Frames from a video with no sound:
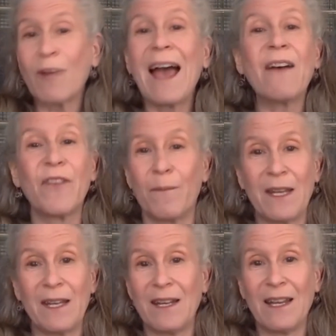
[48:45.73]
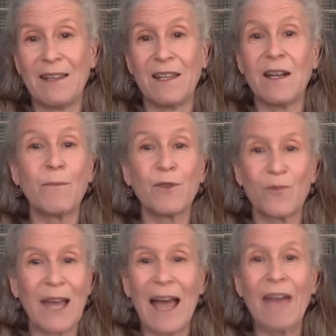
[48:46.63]
have them in the numbers
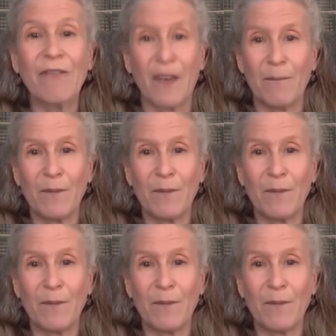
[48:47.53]
we have them.